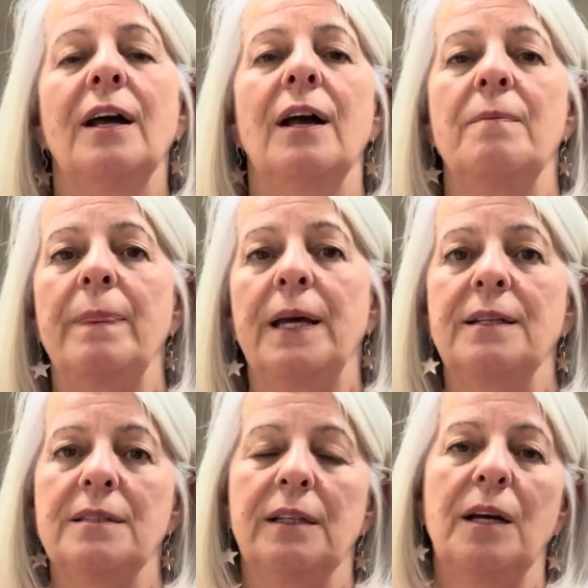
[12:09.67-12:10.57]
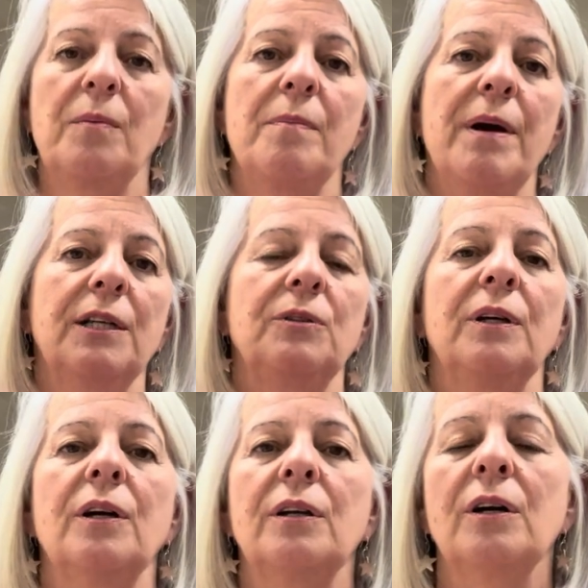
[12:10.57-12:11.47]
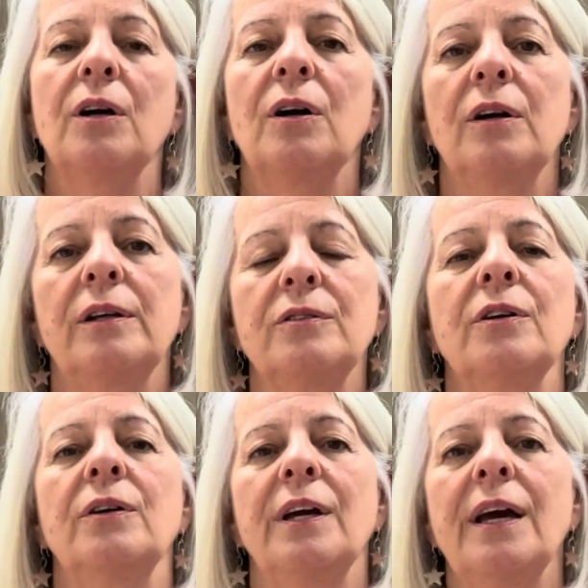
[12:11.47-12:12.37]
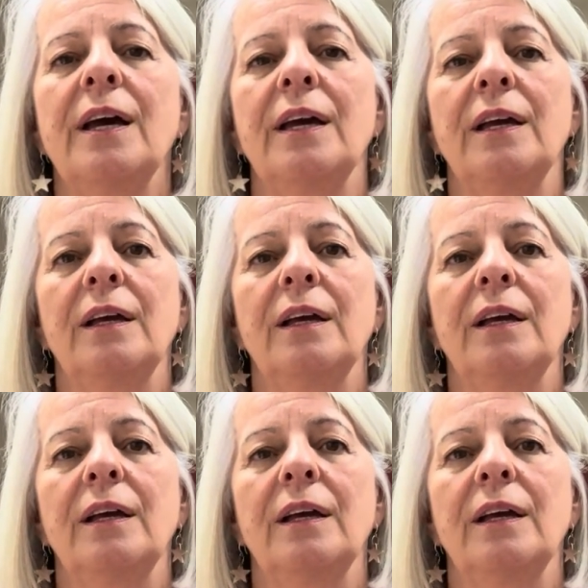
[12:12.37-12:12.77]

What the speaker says: And it's like coming back to it and going, it's okay.